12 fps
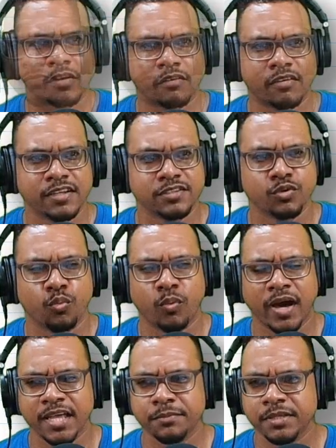All right, so
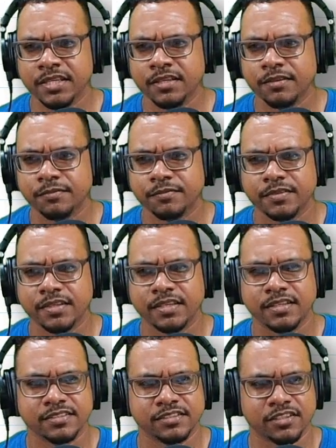yb
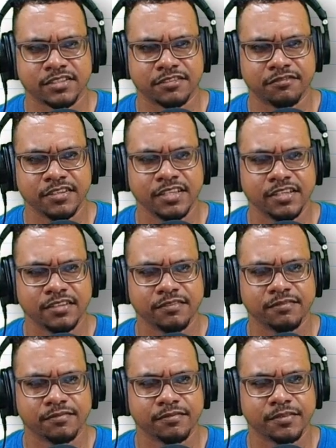is just v
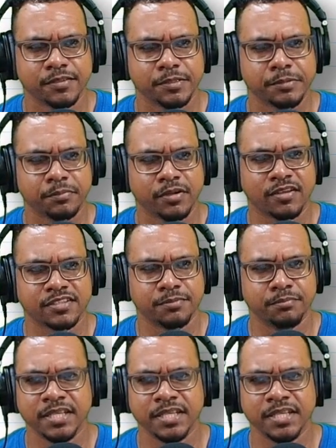plus